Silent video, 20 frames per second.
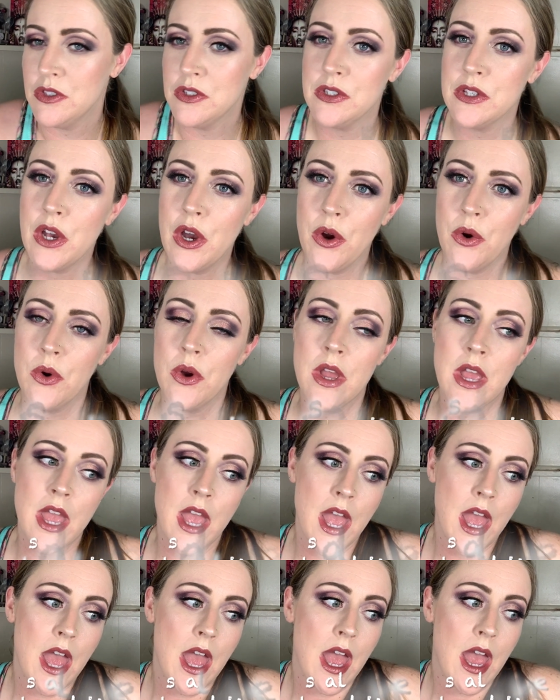So
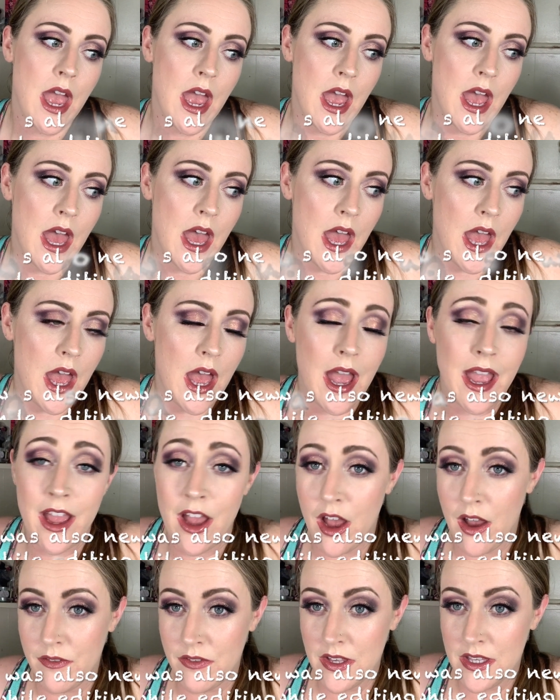I
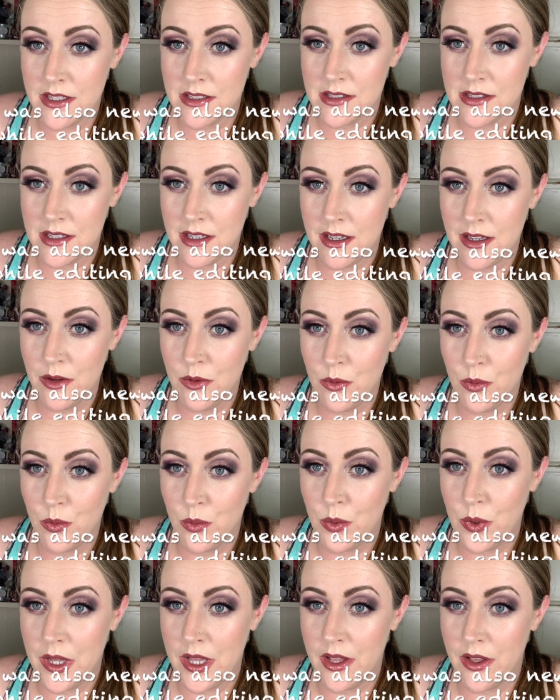obviously
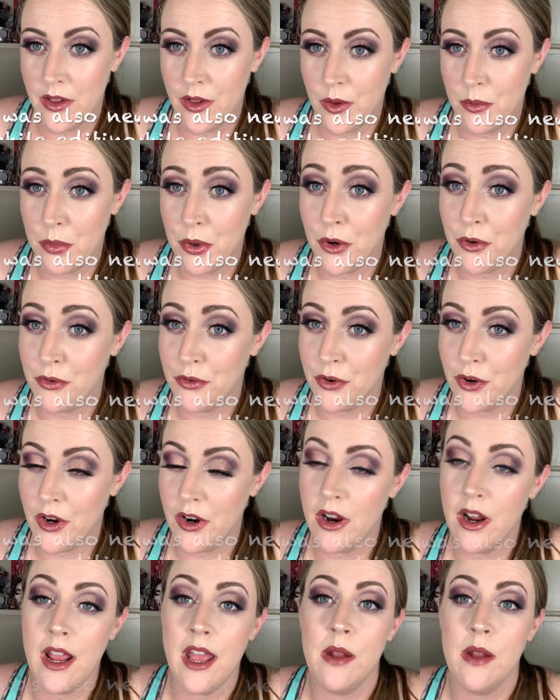will prefer